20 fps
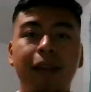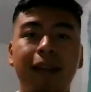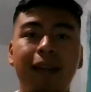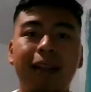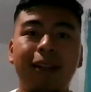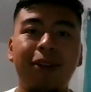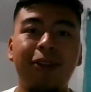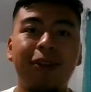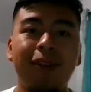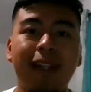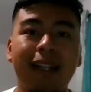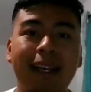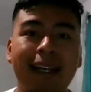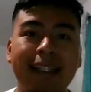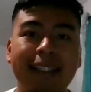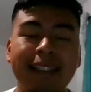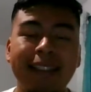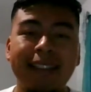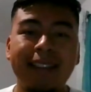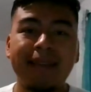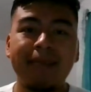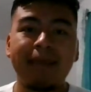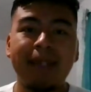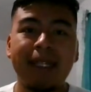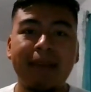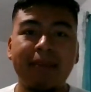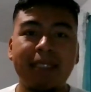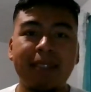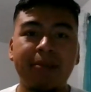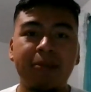Hello, class. My
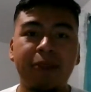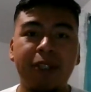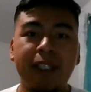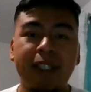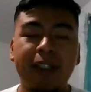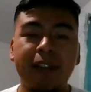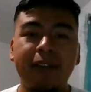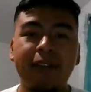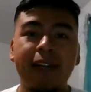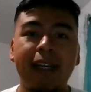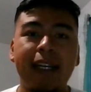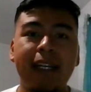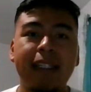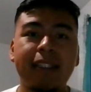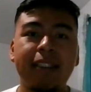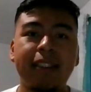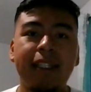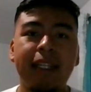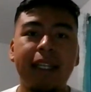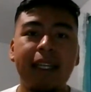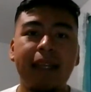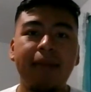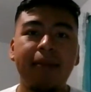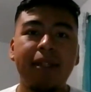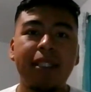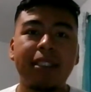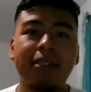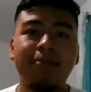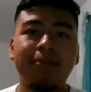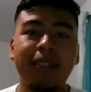name is Marino, and today my
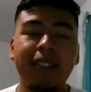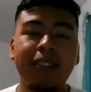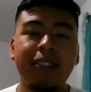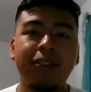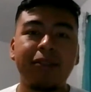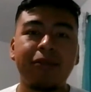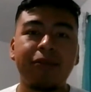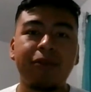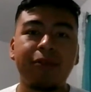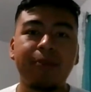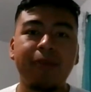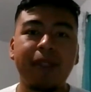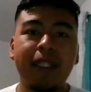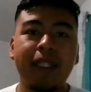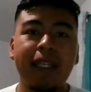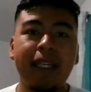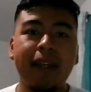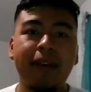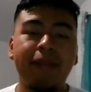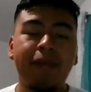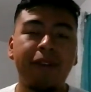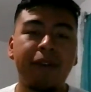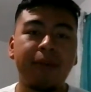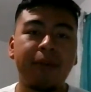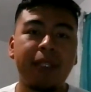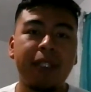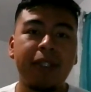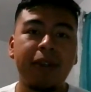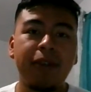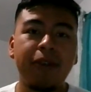speech will be
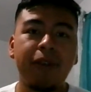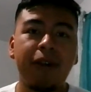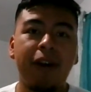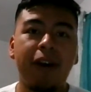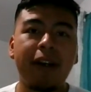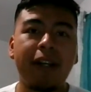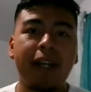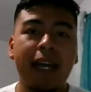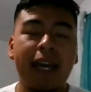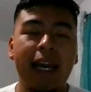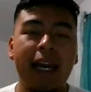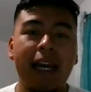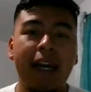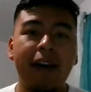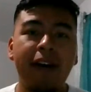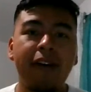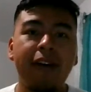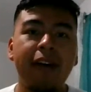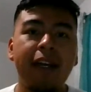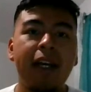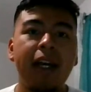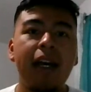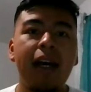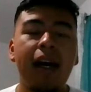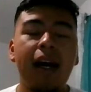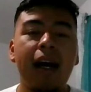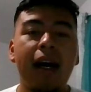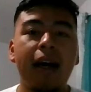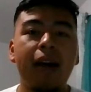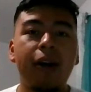informing you on how
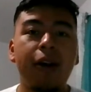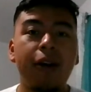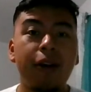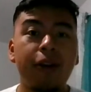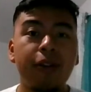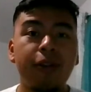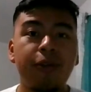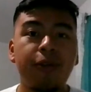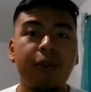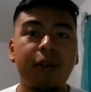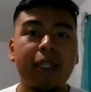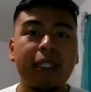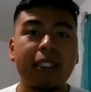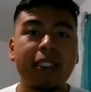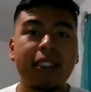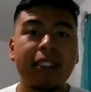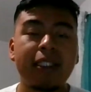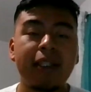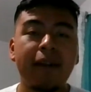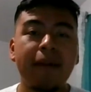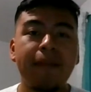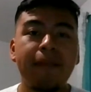earthquakes